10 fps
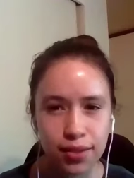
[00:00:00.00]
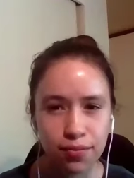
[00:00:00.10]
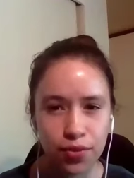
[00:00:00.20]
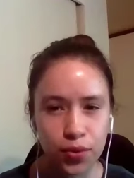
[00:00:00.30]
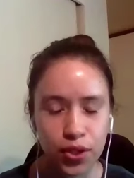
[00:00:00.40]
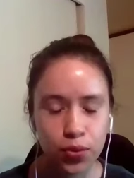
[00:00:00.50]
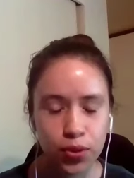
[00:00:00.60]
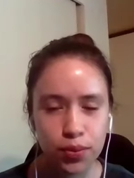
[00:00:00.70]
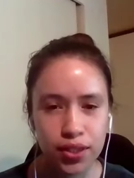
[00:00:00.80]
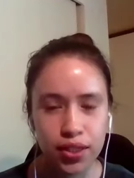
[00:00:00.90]
tip for me
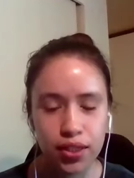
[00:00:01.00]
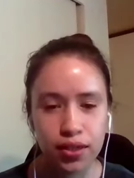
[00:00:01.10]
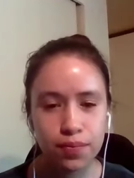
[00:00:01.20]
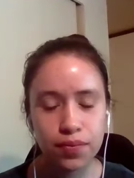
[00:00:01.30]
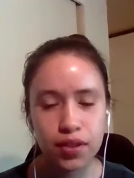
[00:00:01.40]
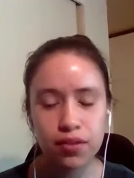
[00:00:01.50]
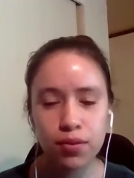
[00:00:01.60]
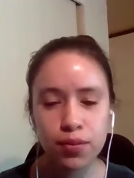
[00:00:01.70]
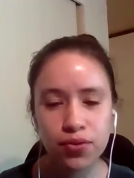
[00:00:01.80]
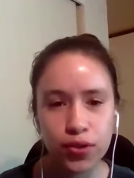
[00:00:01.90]
would be
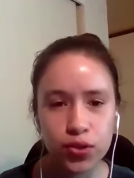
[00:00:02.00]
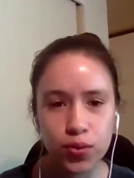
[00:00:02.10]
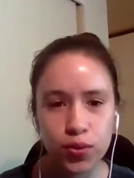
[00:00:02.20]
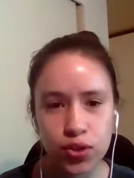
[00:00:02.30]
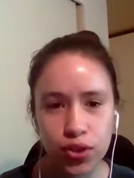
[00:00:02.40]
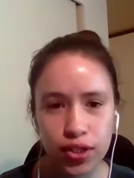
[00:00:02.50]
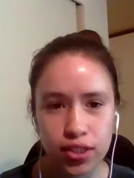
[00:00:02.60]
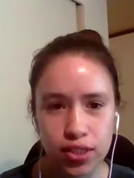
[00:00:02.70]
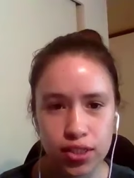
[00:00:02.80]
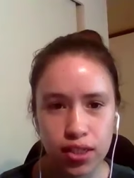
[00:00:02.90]
even before school
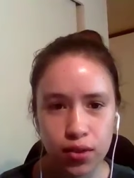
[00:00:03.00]
starts